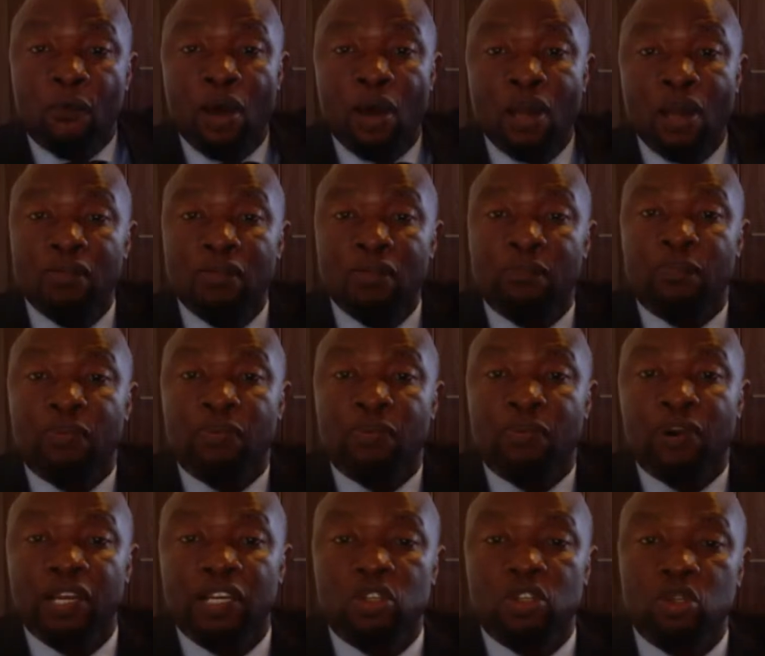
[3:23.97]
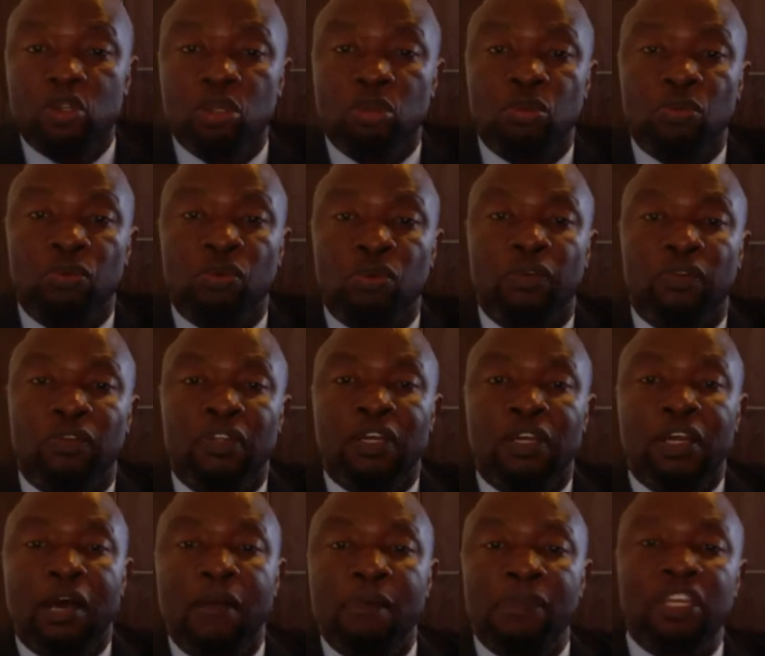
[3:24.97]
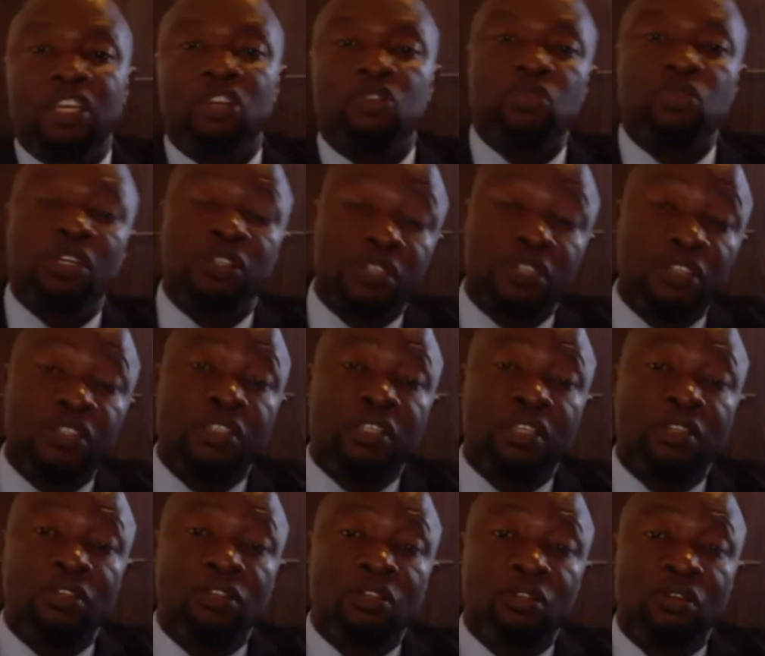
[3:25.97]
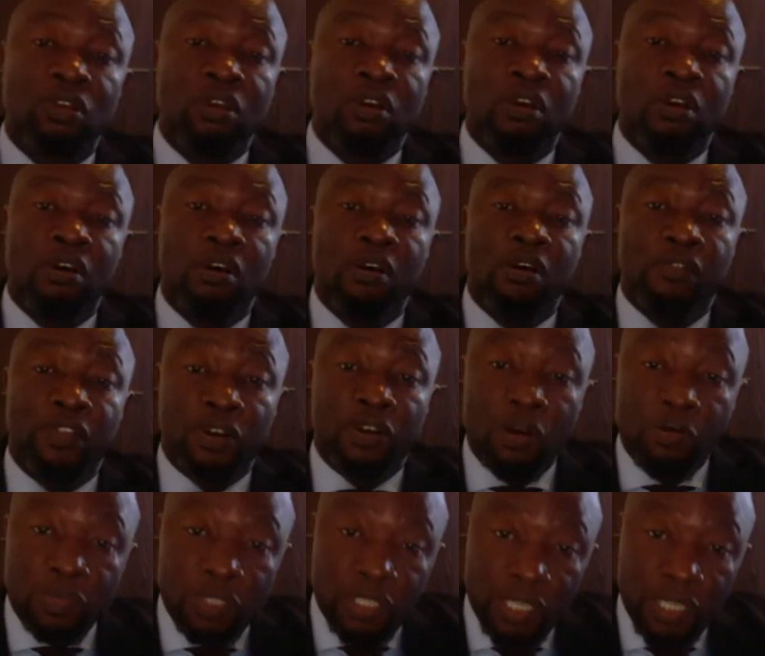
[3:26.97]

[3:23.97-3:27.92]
one, prior to the coming into existence of the Rome